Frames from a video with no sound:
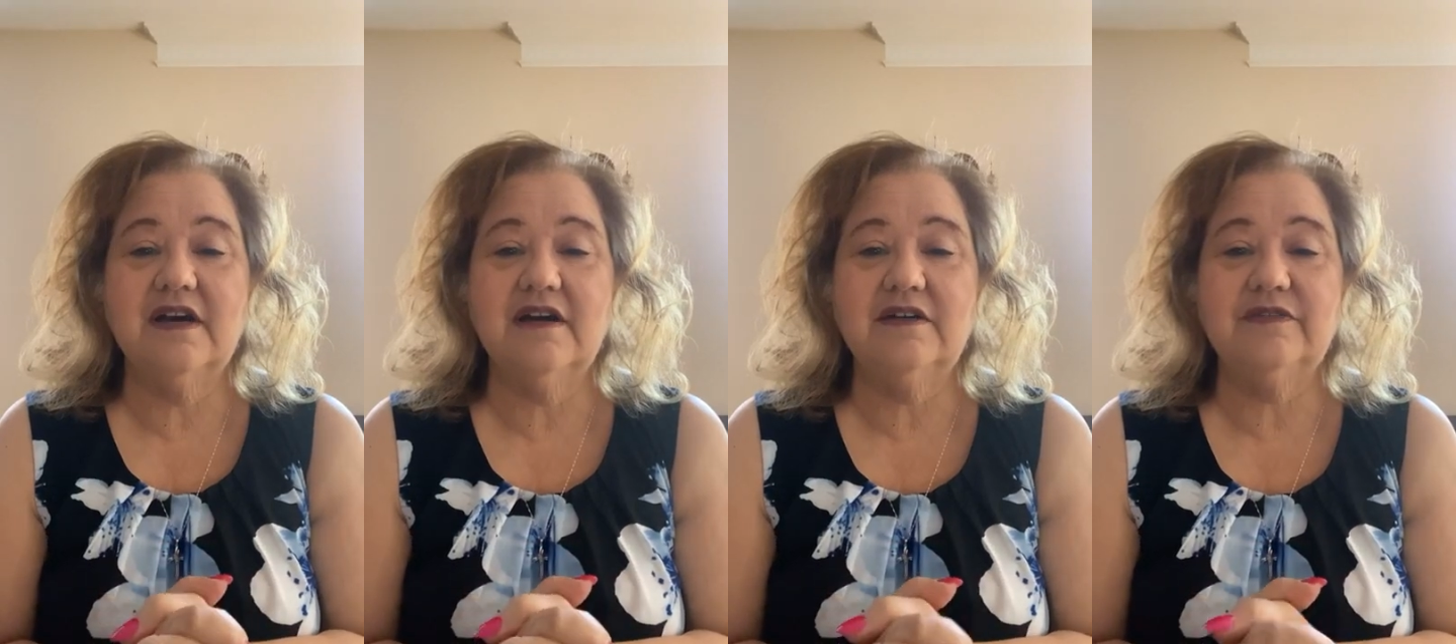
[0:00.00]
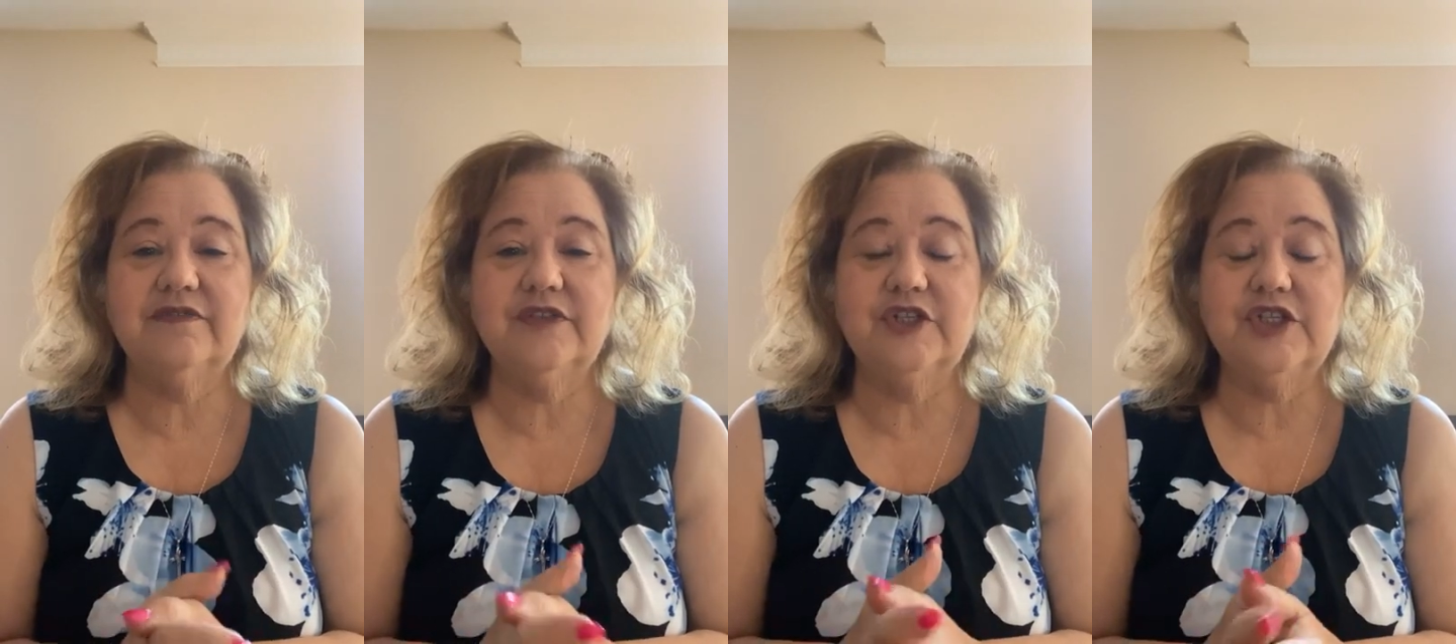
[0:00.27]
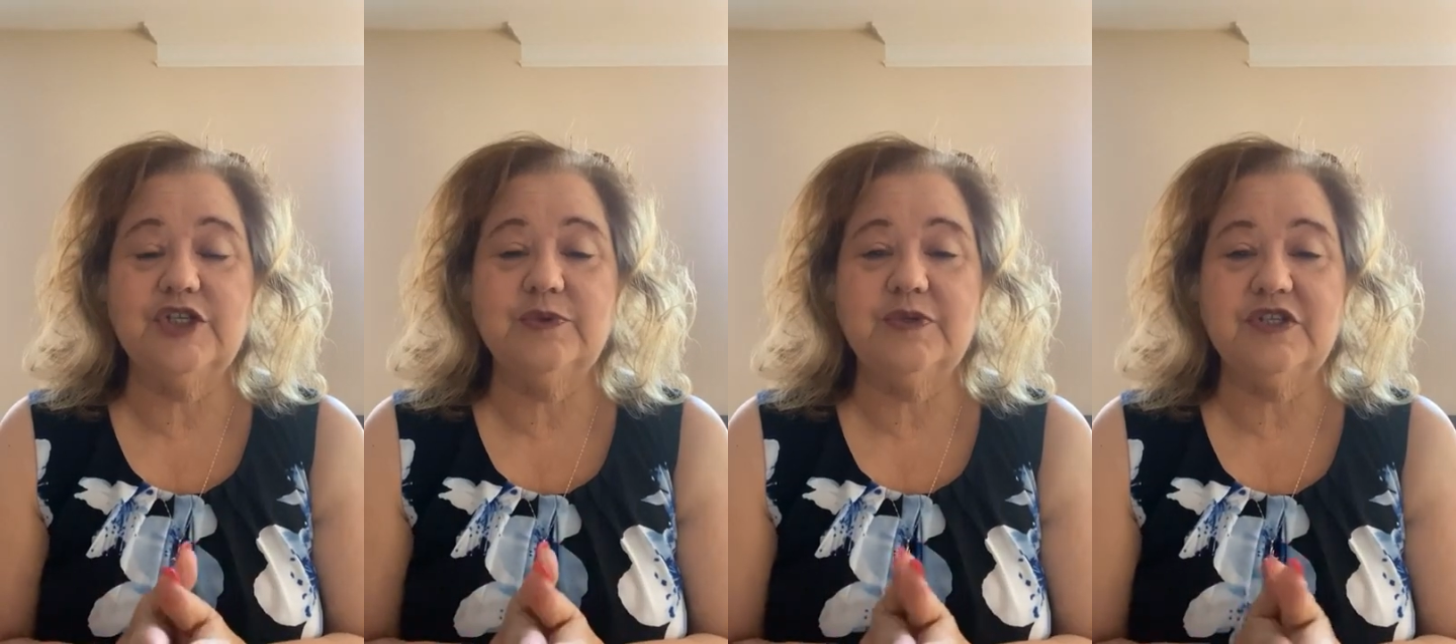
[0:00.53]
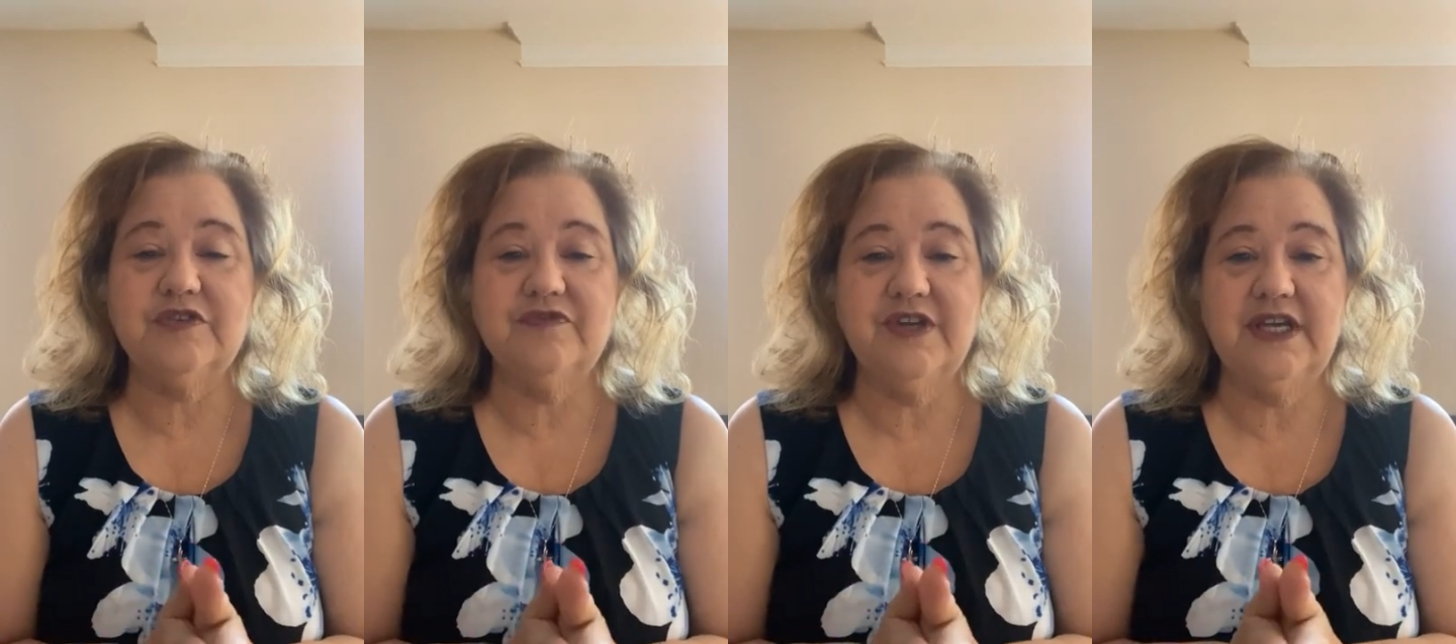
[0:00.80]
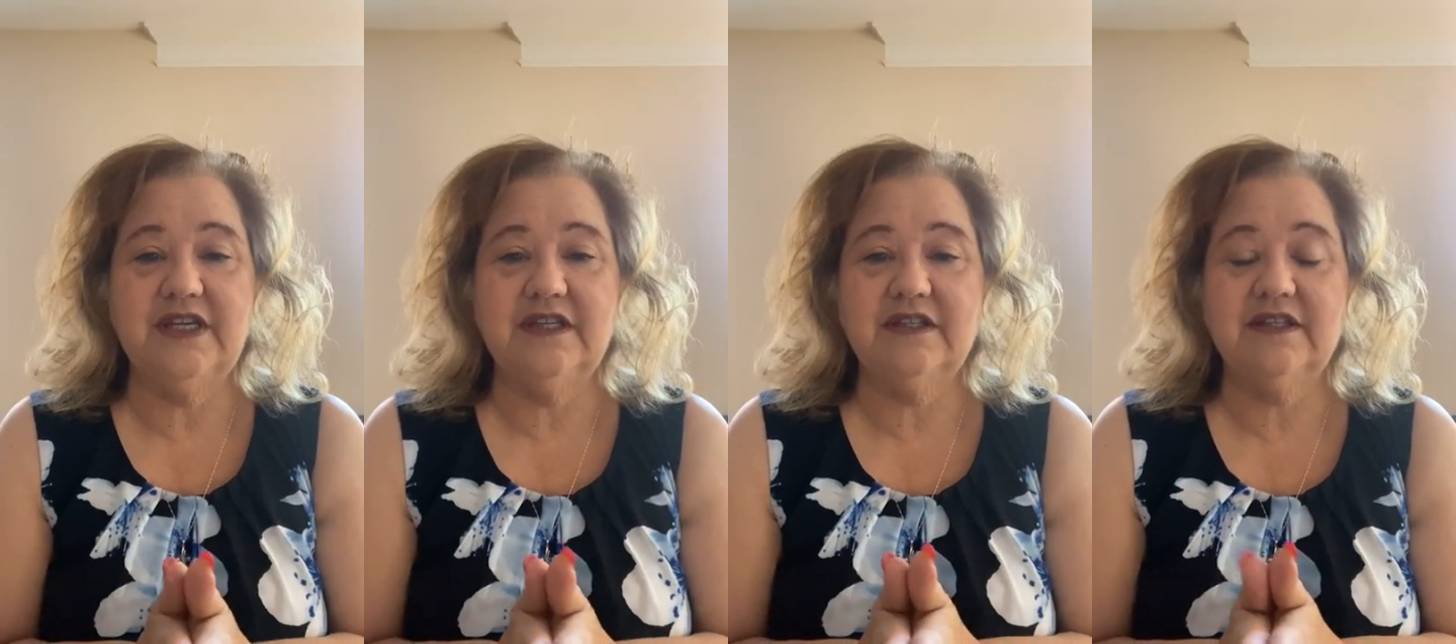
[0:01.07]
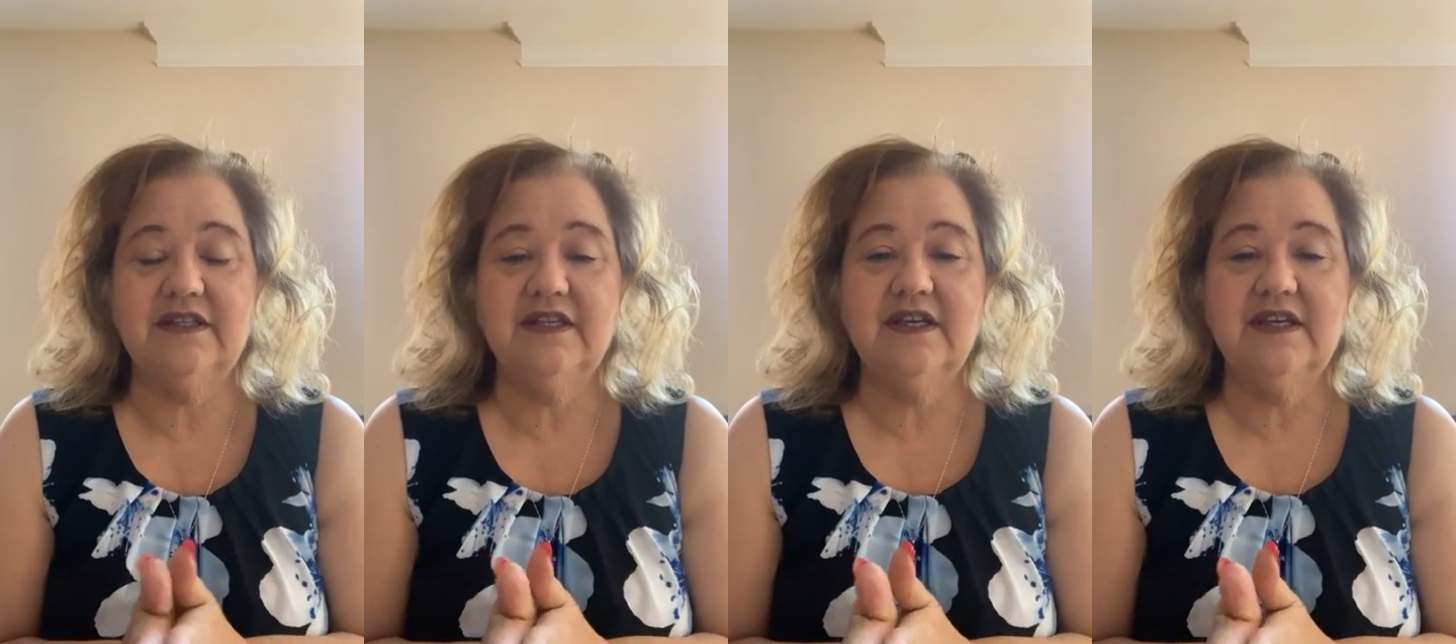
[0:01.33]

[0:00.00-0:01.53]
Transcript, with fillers: of the Jewish faith.